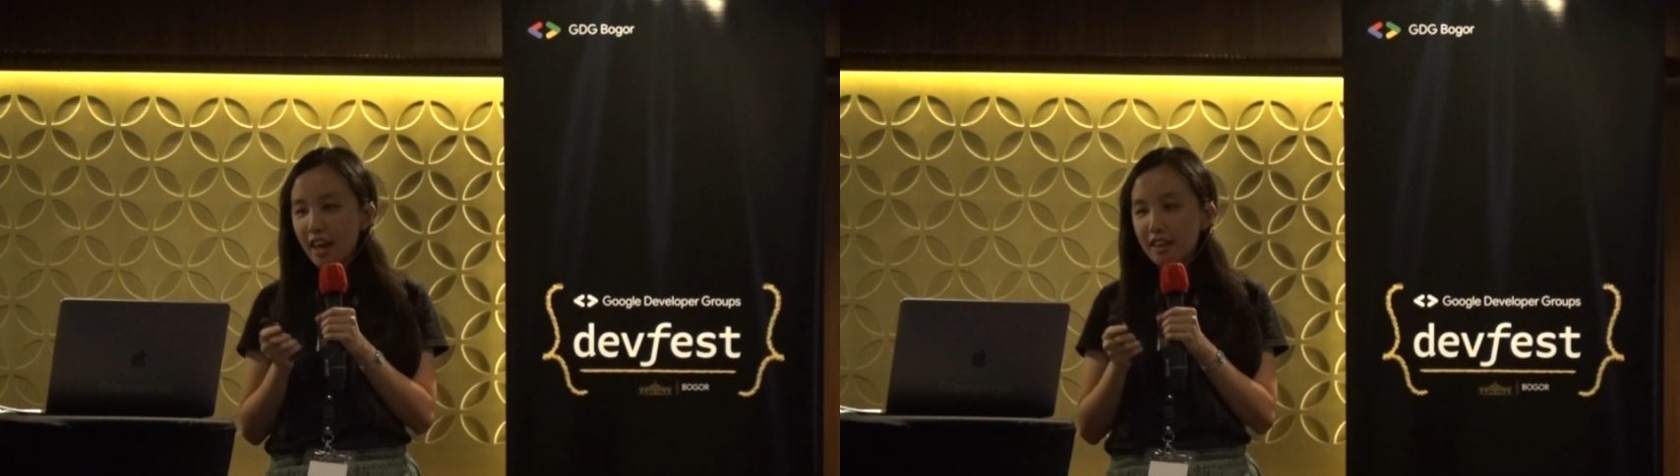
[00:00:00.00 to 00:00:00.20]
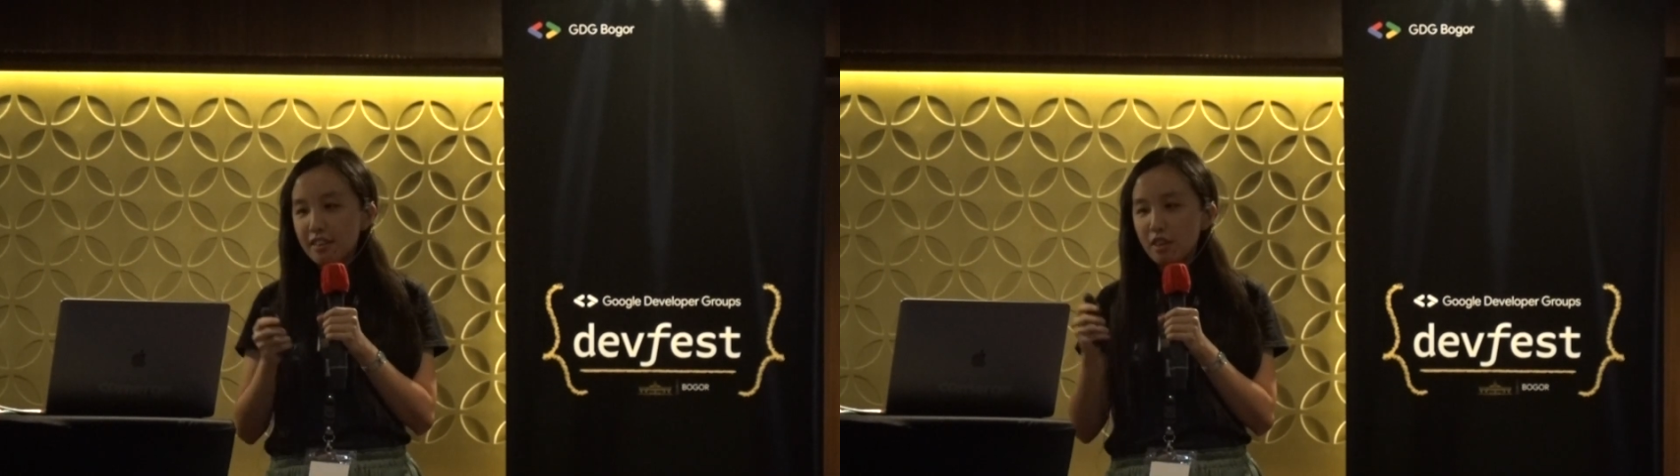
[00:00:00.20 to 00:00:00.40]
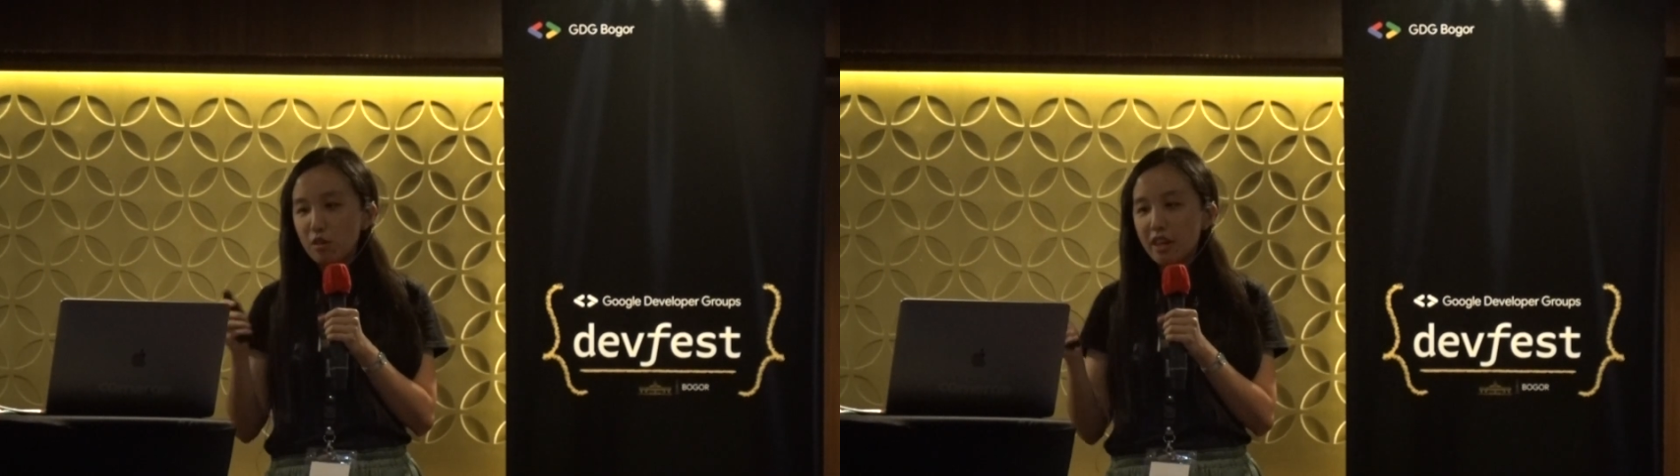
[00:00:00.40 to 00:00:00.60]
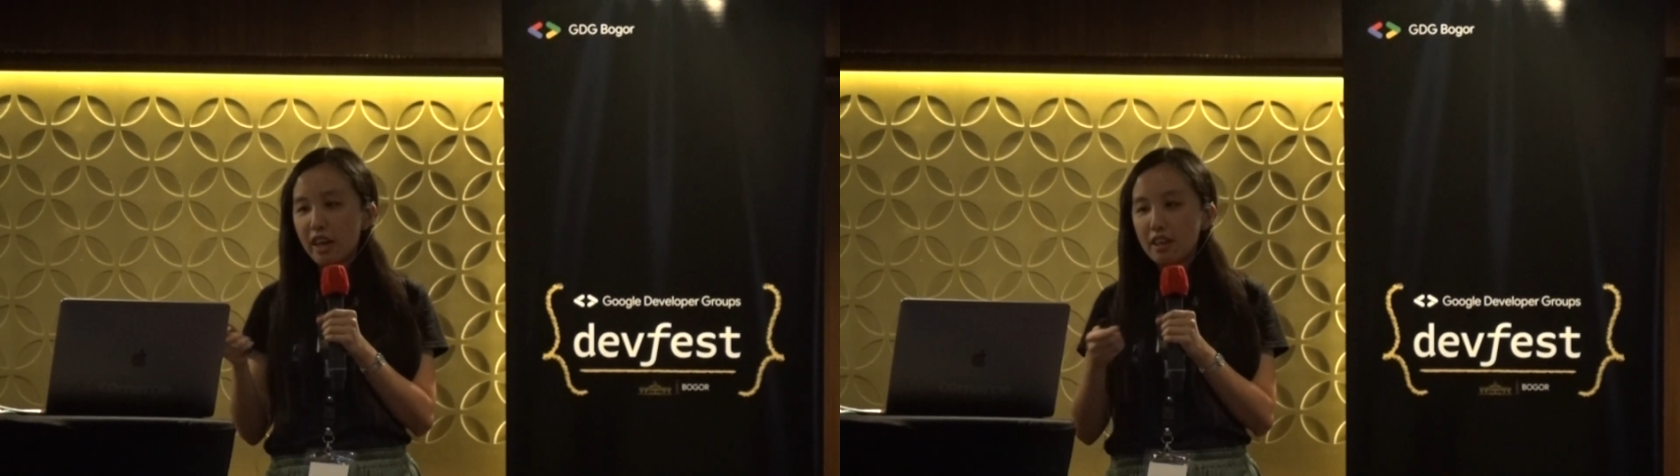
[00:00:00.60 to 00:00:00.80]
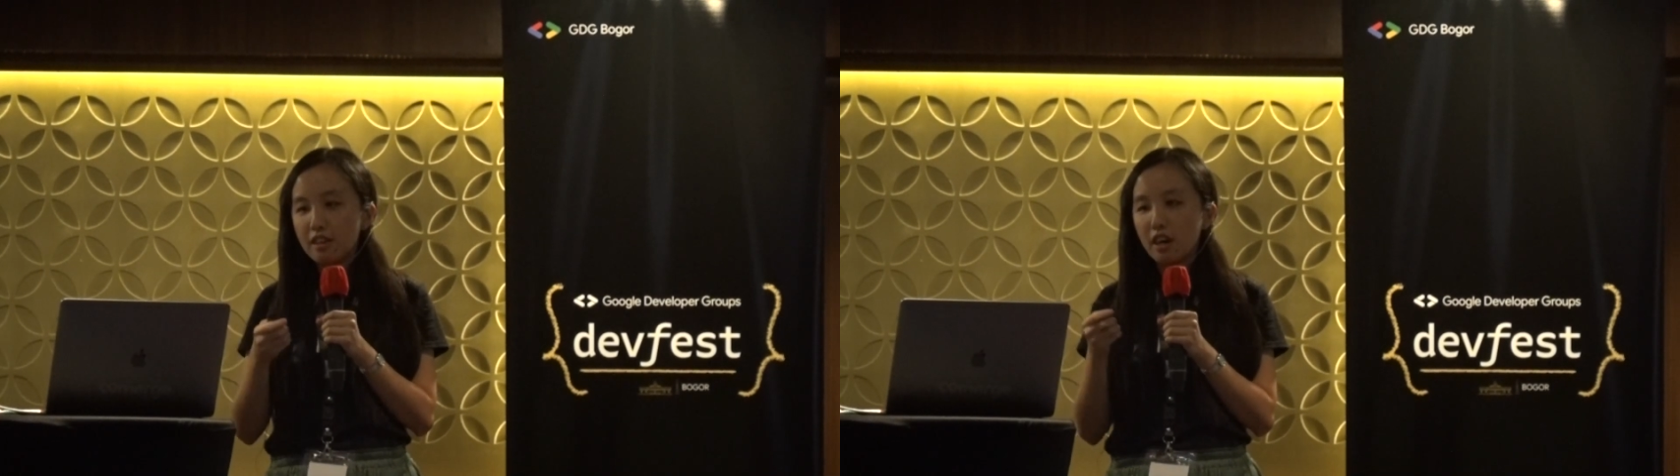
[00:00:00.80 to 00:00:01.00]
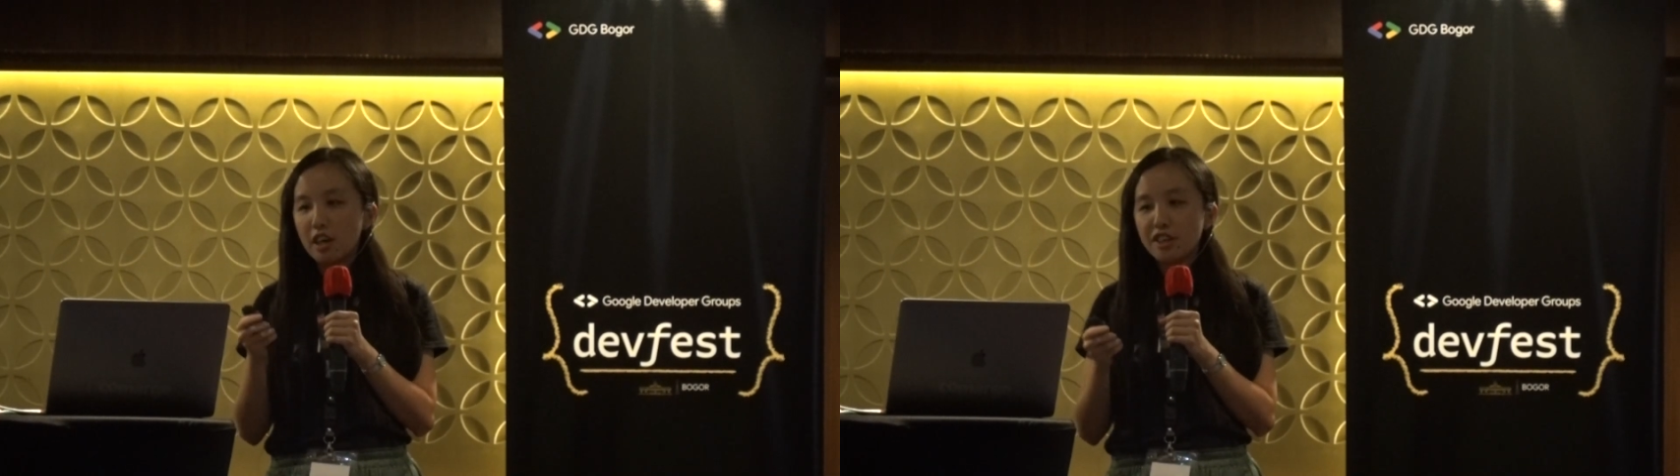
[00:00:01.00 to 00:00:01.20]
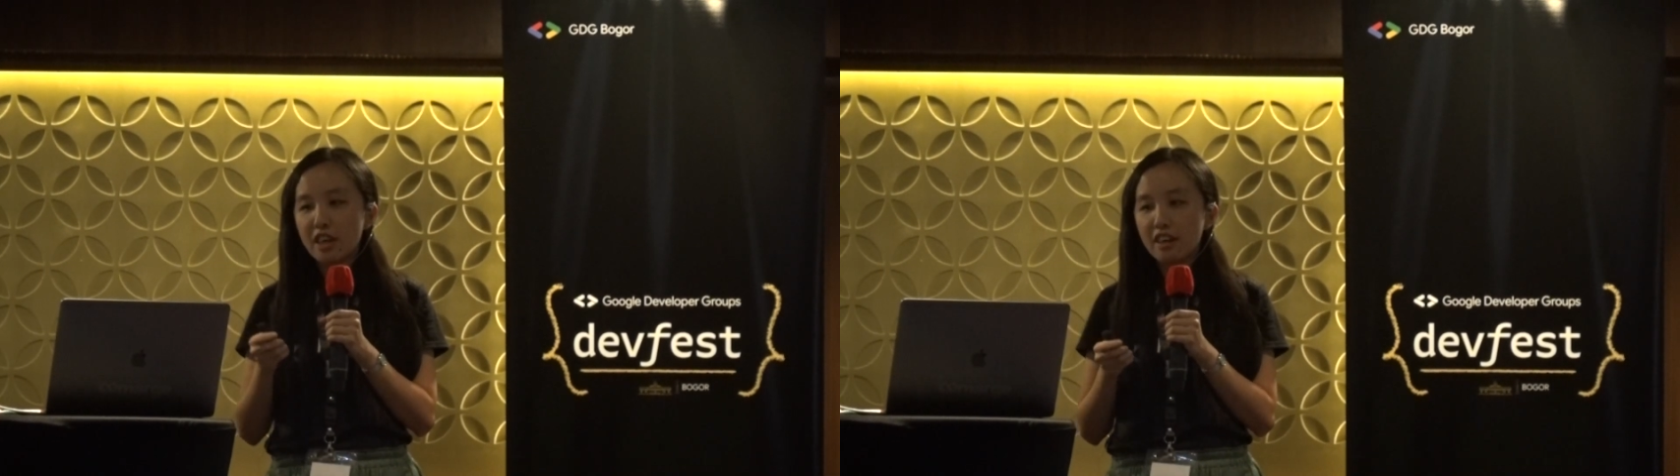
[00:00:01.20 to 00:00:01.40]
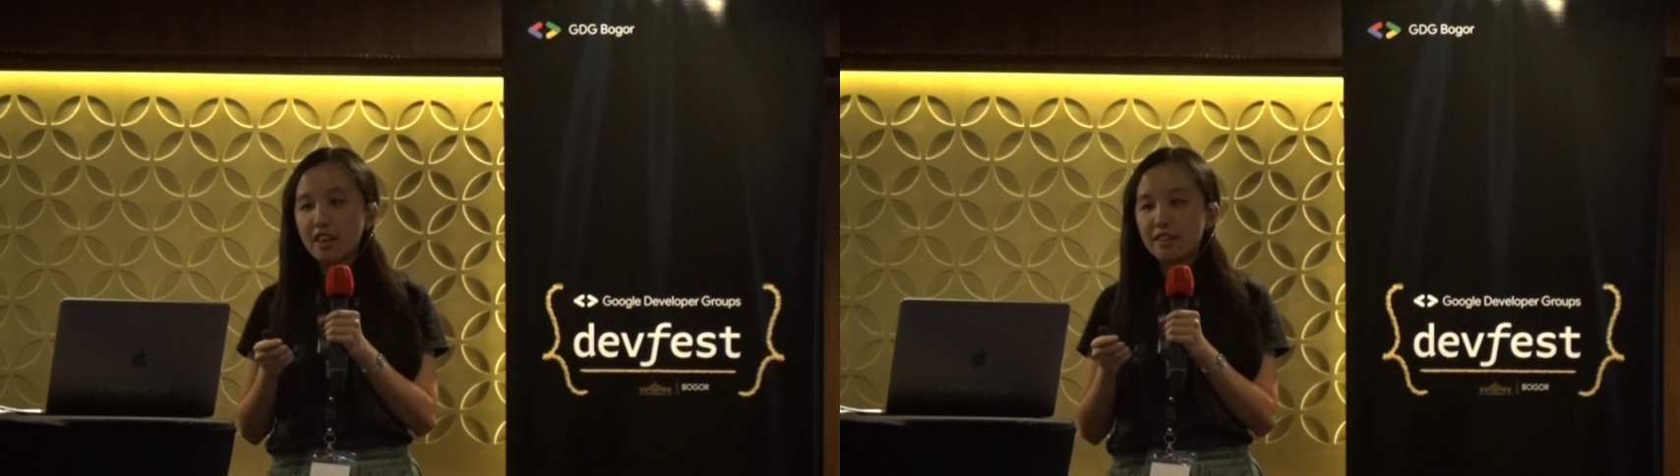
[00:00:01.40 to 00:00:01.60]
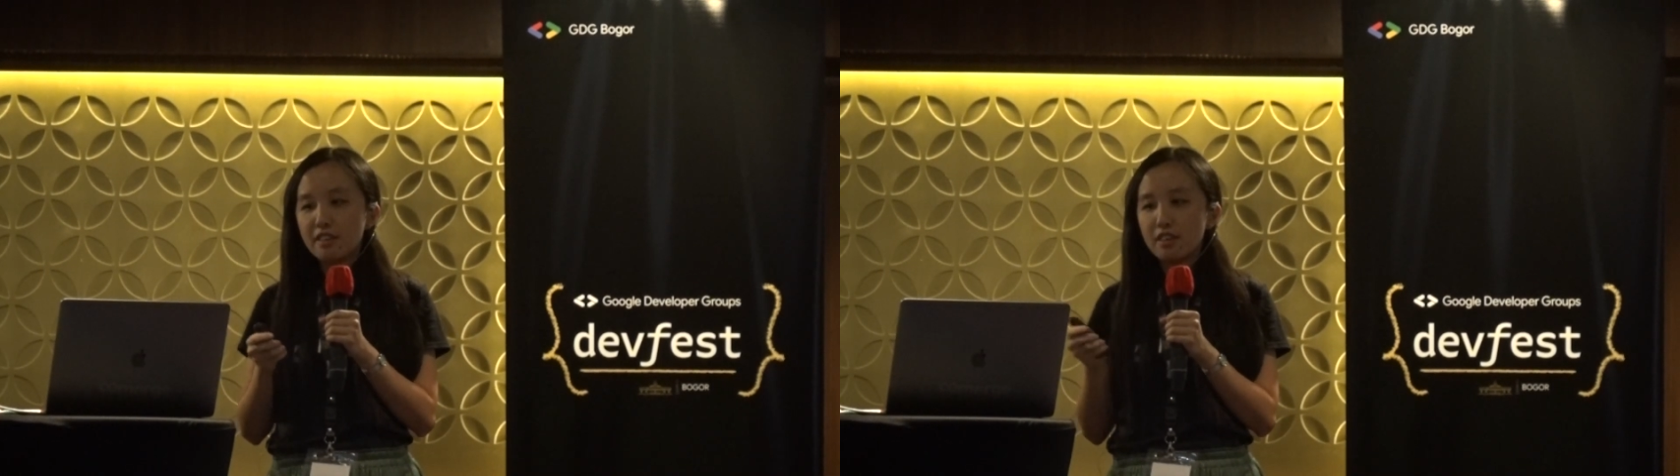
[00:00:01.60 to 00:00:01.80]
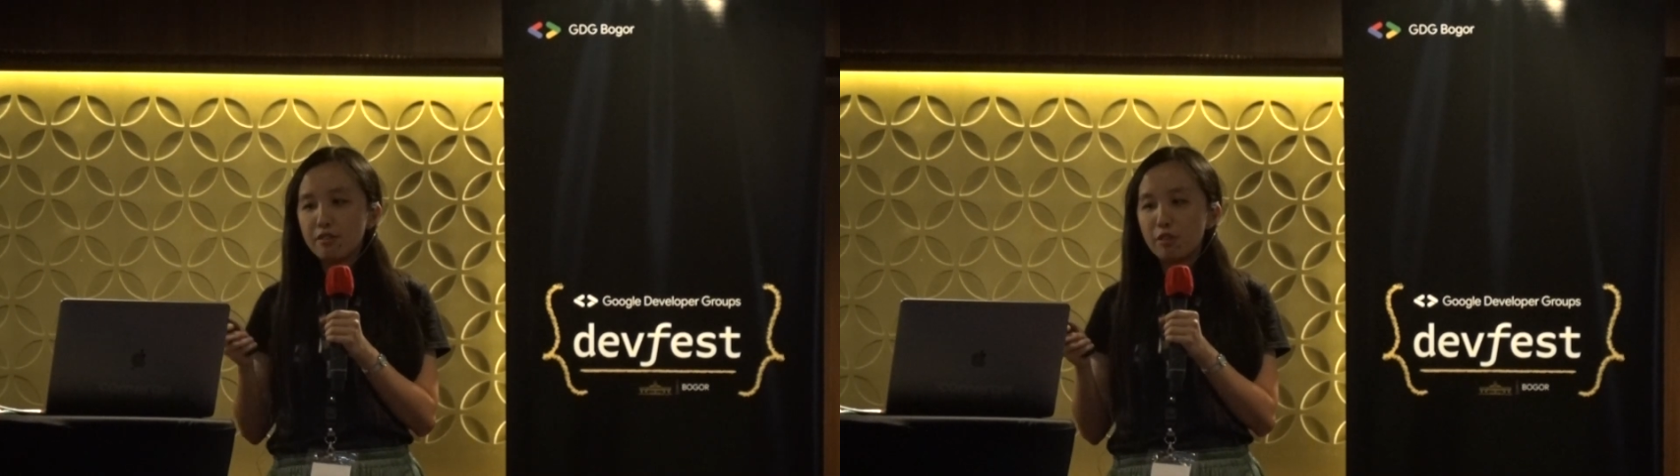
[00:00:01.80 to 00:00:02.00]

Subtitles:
I think you can check later